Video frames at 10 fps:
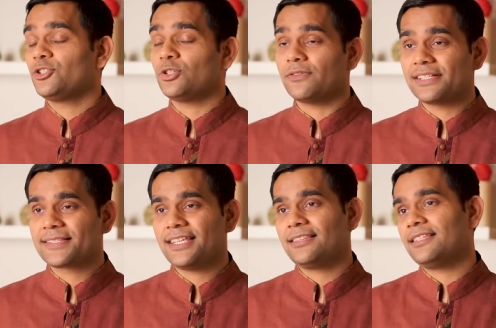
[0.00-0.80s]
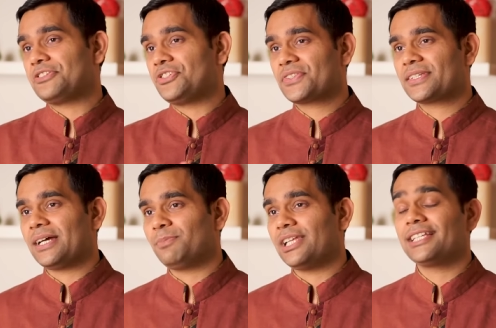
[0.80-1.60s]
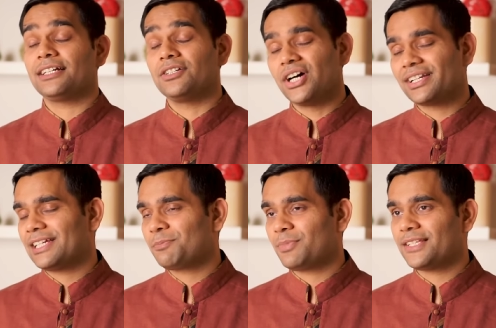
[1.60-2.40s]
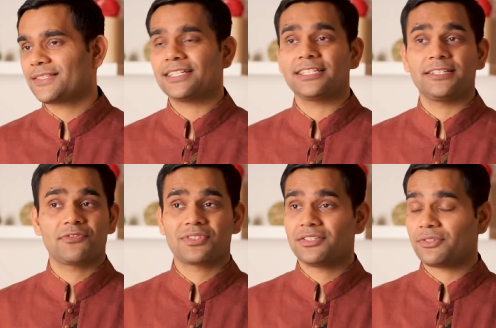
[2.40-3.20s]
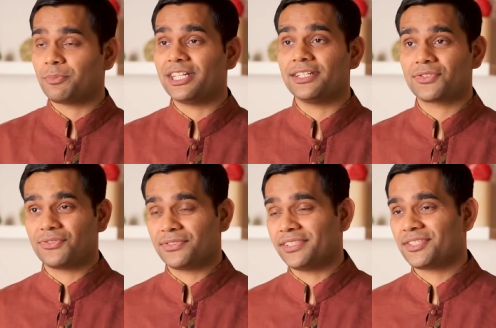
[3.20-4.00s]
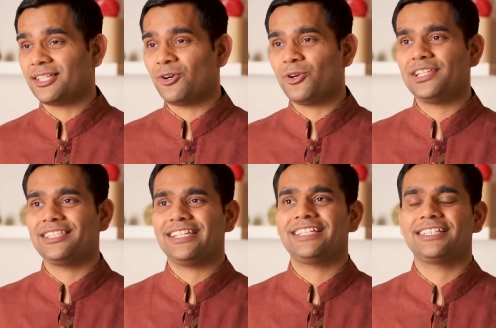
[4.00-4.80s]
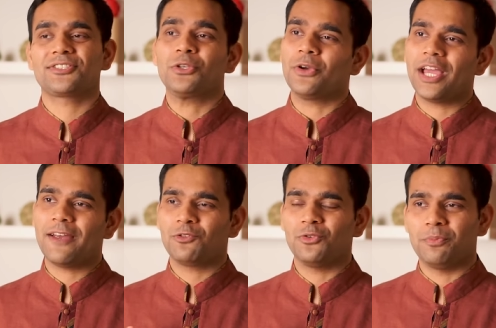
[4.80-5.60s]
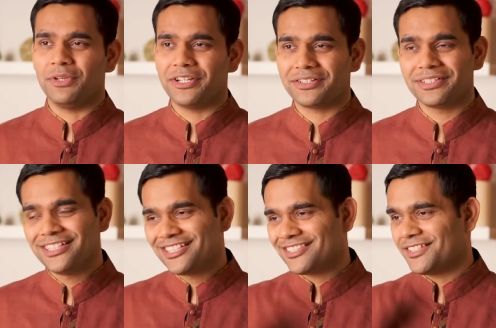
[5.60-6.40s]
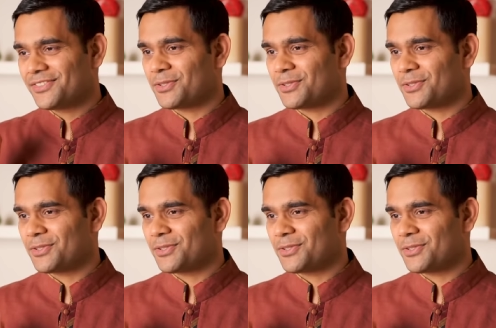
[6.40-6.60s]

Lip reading: You will see that just applying the garlic paste gives tremendous results. The only thing is you have to bear this